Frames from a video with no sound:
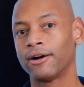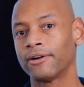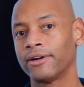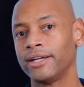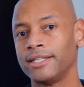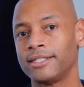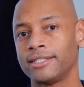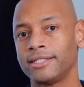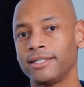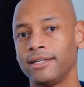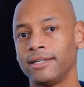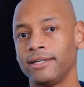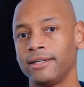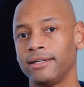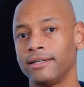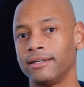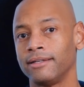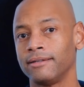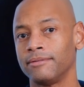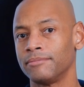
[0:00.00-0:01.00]
R E
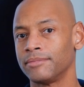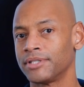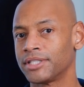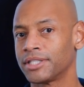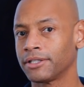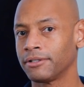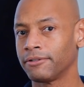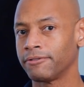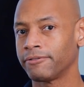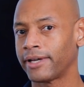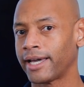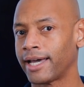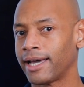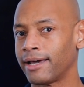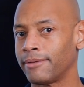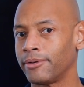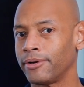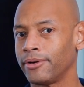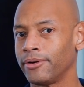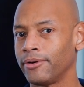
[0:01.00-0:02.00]
C,
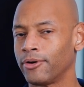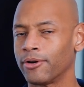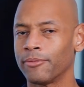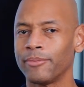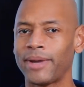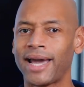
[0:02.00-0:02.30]
SilFab, or